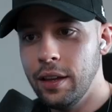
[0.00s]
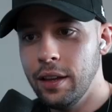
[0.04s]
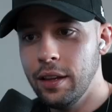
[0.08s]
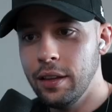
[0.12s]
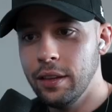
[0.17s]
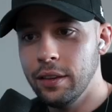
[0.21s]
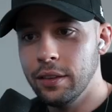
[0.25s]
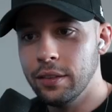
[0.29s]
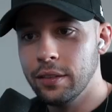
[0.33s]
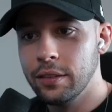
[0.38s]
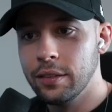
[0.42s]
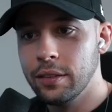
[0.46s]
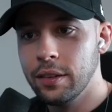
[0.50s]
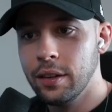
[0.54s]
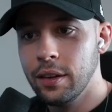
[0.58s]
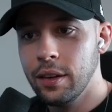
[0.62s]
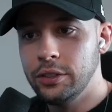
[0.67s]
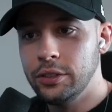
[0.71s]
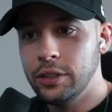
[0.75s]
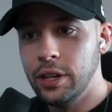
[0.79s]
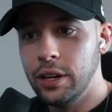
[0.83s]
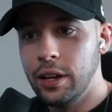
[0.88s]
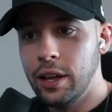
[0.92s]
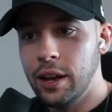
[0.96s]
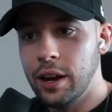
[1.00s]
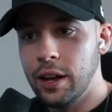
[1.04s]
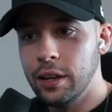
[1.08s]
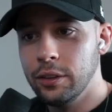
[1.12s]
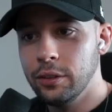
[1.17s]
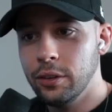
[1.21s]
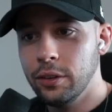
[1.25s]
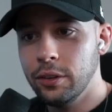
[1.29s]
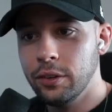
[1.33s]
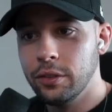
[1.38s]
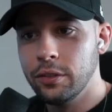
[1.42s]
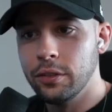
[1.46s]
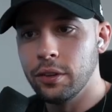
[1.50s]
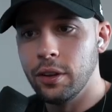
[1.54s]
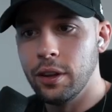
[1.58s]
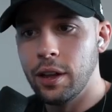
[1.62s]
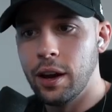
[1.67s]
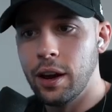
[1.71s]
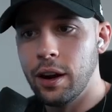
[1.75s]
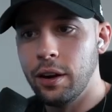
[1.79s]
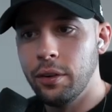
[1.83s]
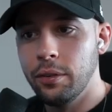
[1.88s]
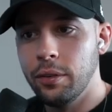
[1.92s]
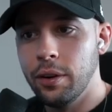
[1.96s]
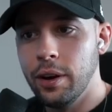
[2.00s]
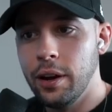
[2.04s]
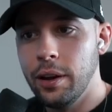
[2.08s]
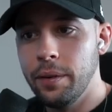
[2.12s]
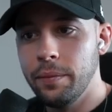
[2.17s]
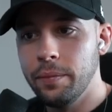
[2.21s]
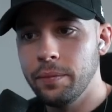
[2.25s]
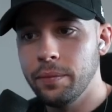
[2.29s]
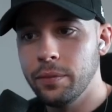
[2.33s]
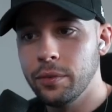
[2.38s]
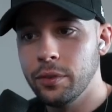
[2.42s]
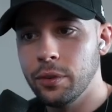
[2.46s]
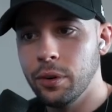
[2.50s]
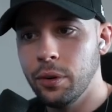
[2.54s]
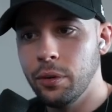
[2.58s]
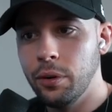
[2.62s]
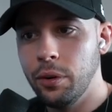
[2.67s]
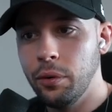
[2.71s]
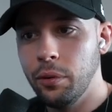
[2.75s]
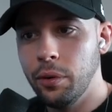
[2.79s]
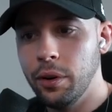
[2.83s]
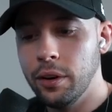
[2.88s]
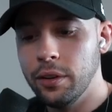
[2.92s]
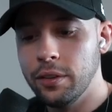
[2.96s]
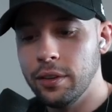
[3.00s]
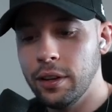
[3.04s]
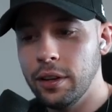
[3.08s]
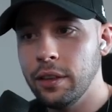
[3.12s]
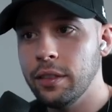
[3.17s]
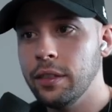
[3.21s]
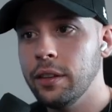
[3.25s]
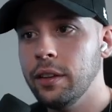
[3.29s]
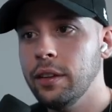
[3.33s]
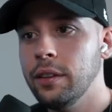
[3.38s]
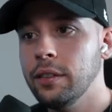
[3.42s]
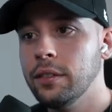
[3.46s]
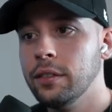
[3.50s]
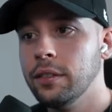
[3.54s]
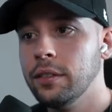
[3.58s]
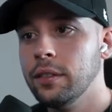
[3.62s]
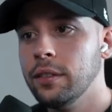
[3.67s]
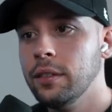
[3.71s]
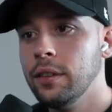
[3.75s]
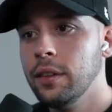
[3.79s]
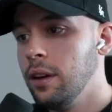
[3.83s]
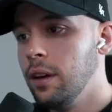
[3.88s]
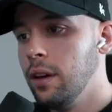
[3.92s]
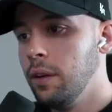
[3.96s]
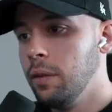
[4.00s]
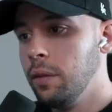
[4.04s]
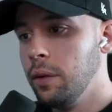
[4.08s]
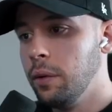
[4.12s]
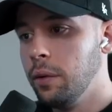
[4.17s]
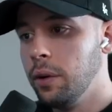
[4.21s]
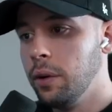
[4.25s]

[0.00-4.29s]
is Generador Solar, right? So we want to take this and we